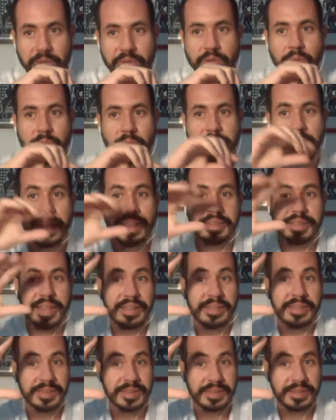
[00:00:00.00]
So
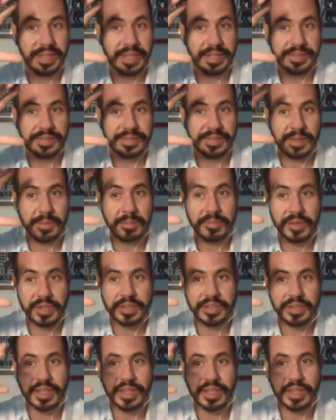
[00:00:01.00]
that's something